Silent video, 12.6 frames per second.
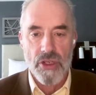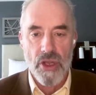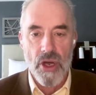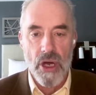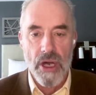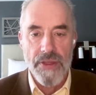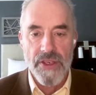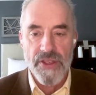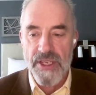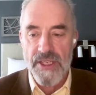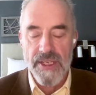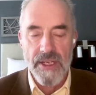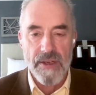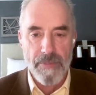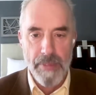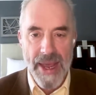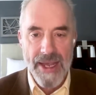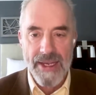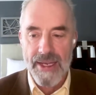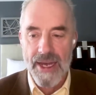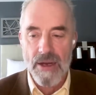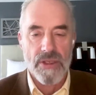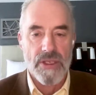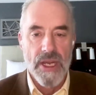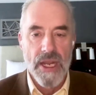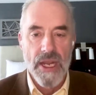law and the seizing of bank accounts